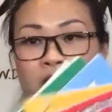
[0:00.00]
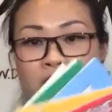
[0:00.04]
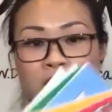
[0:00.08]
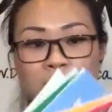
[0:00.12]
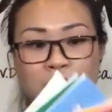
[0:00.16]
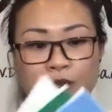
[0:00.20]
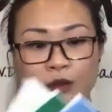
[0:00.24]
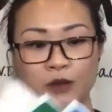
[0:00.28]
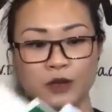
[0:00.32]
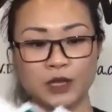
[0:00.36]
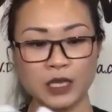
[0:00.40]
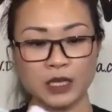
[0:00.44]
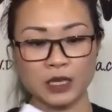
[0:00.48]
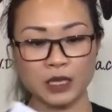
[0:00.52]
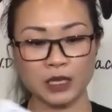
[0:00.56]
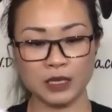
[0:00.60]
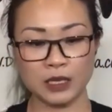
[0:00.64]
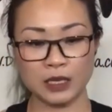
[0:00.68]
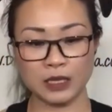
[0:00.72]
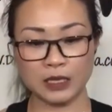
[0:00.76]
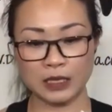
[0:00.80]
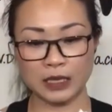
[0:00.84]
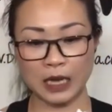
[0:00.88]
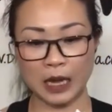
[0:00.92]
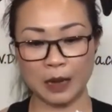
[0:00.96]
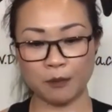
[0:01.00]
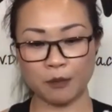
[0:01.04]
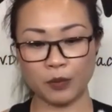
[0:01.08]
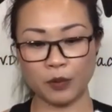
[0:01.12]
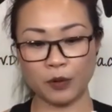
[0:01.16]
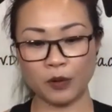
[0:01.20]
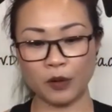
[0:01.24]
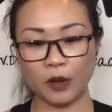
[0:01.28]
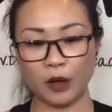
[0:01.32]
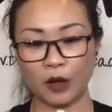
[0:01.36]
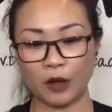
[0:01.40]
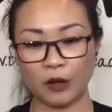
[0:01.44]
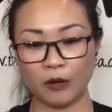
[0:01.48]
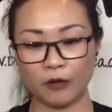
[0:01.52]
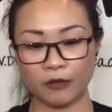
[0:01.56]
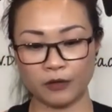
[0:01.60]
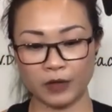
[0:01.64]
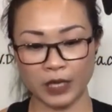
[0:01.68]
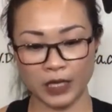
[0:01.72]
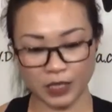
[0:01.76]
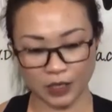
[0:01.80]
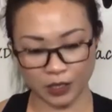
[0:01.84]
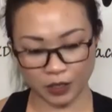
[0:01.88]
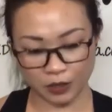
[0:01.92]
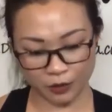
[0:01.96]
So just as a sample of,
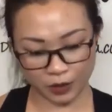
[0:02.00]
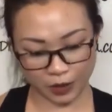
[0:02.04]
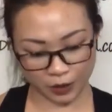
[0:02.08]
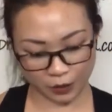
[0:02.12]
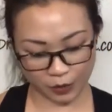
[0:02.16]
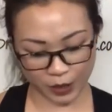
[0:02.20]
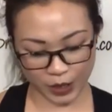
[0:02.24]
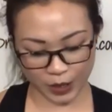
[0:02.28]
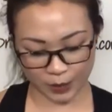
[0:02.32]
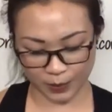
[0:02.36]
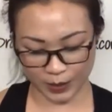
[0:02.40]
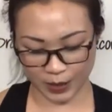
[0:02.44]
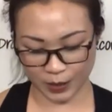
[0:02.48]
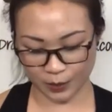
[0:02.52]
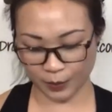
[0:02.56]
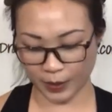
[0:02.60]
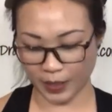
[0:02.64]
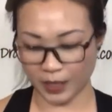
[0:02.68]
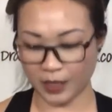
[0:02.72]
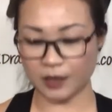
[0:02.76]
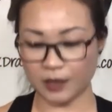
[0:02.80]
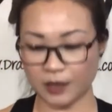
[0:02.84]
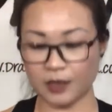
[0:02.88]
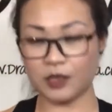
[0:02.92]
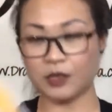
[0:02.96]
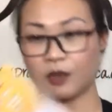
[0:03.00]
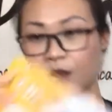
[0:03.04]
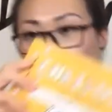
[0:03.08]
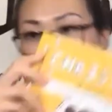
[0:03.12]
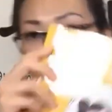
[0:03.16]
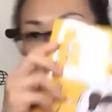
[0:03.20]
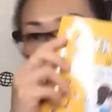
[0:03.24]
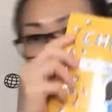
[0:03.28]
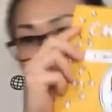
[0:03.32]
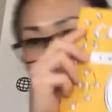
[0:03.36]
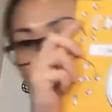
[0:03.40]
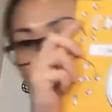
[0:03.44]
let's show the Christmas one. So the Christmas